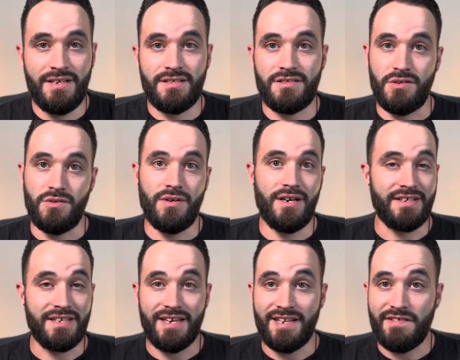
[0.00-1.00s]
So
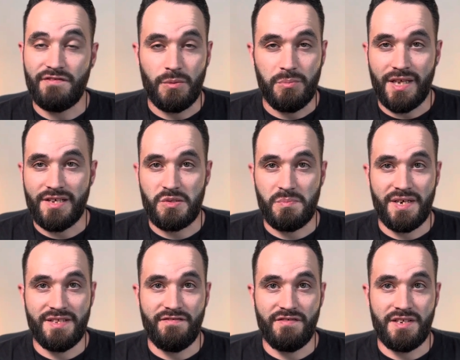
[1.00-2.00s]
again, if you're blessed by
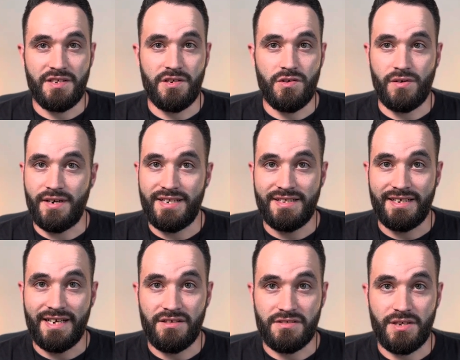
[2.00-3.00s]
the video or anything
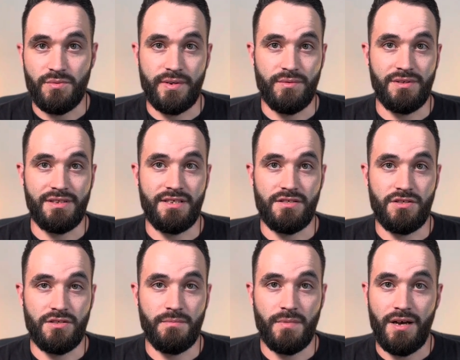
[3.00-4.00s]
else that we release,
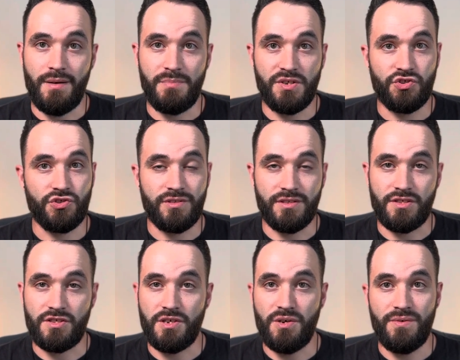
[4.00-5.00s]
be sure to
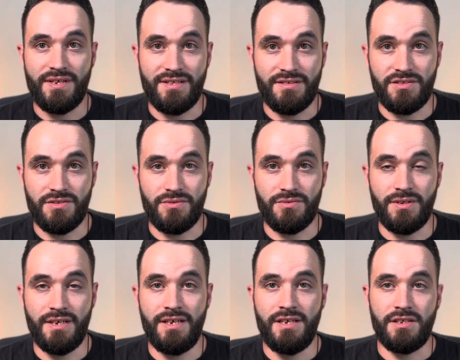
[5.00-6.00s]
sow into
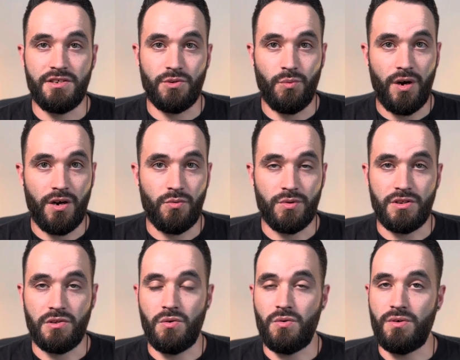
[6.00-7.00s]
your walk with the
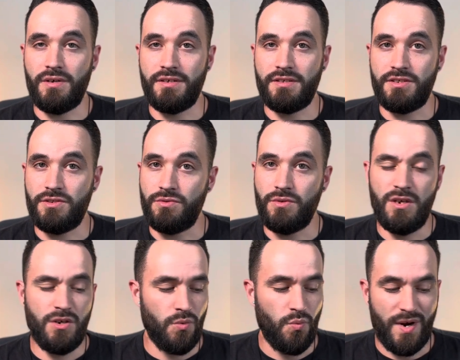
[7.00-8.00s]
Lord, to
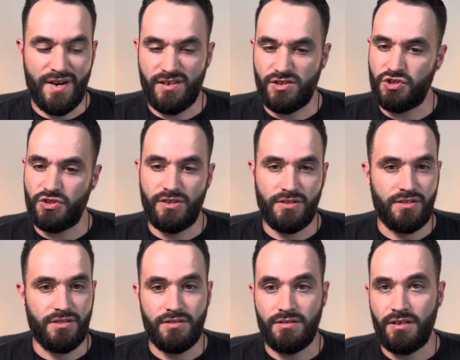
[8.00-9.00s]
wear shirts
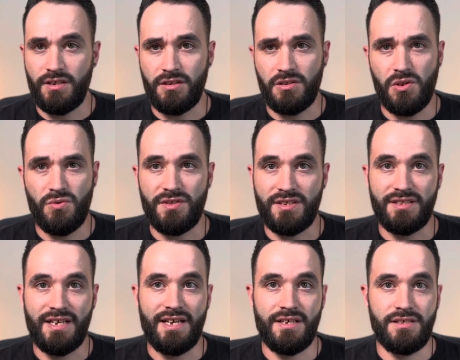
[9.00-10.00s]
and clothing
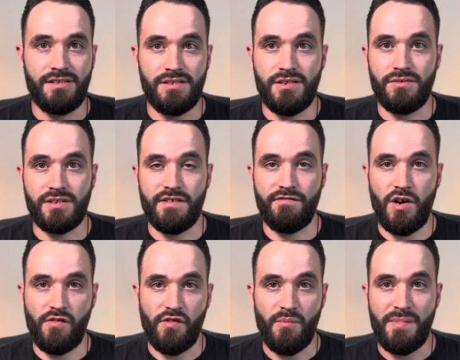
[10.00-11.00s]
that, you know, give
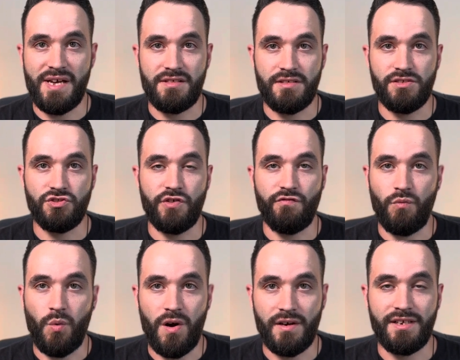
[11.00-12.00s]
off a message of
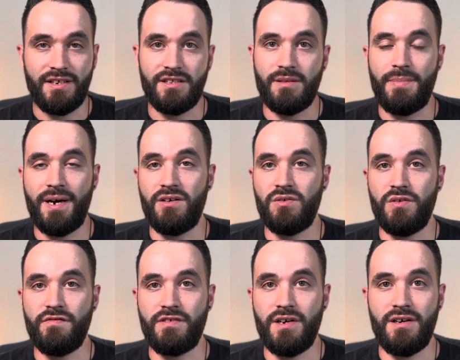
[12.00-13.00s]
walking in the power
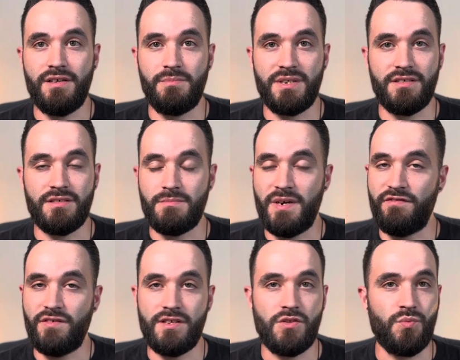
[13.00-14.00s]
of God, because my
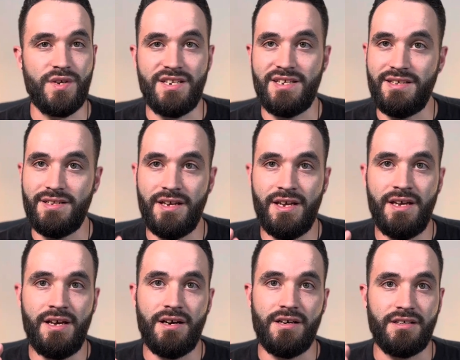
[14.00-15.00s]
friends, we need
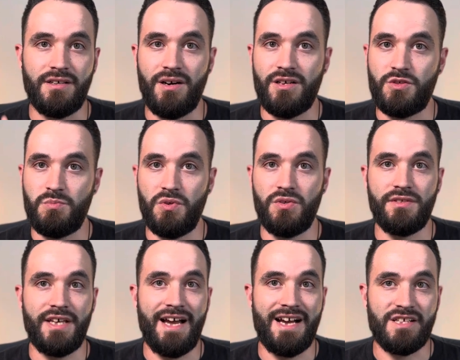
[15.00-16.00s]
a gospel
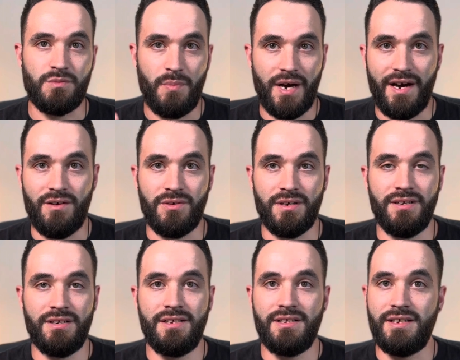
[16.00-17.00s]
that has power.
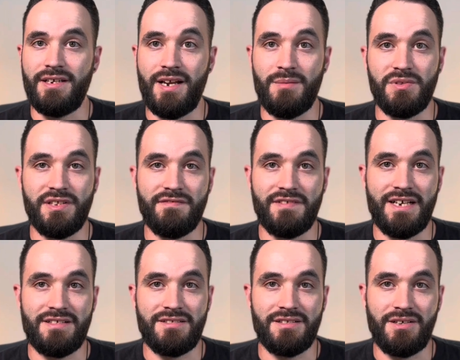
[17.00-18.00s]
And I believe
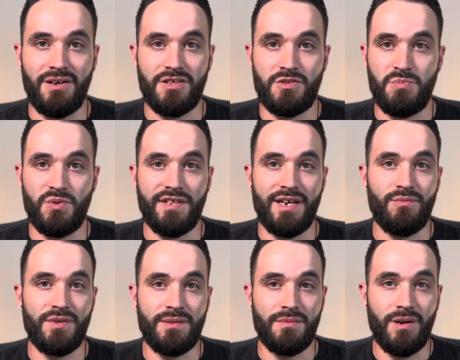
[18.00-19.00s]
that's the gospel that
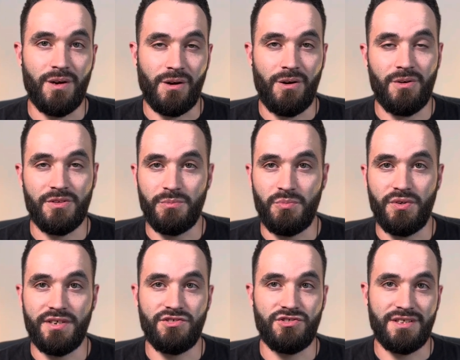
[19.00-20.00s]
we are called to
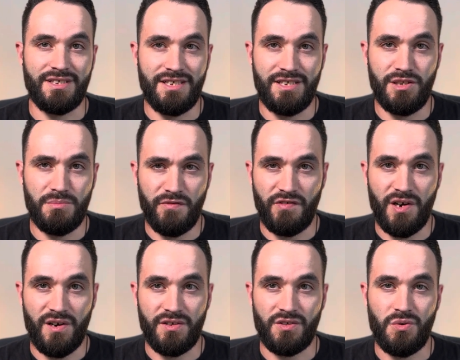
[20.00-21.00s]
preach. The kingdom of
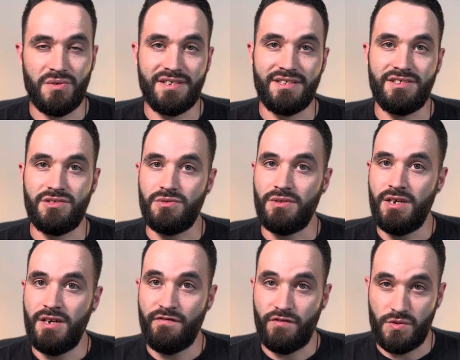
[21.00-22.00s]
God, according to
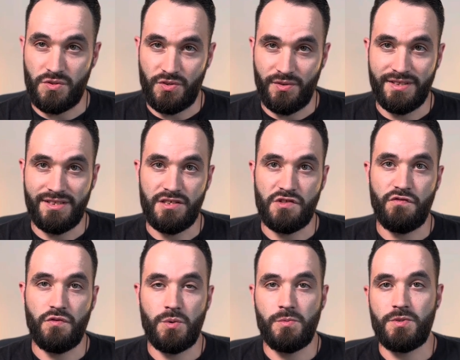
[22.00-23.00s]
1 Corinthians
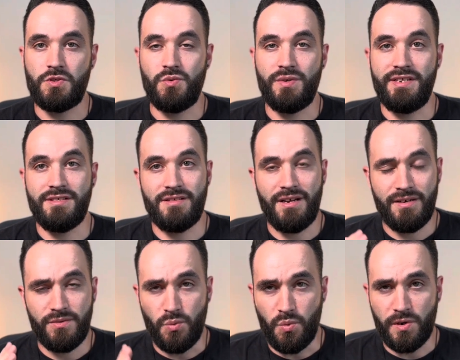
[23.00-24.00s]
4, verse 20, is not
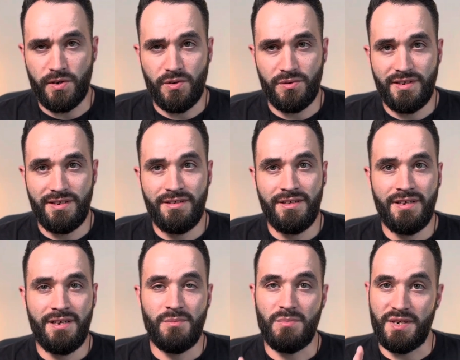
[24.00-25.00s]
in word only,
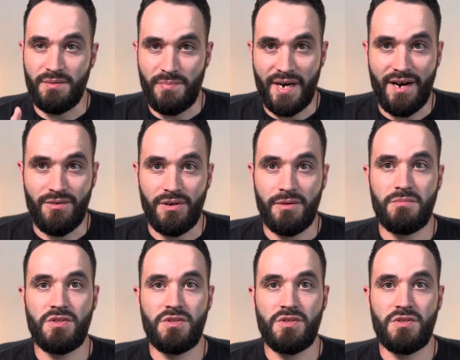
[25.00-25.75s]
but in power.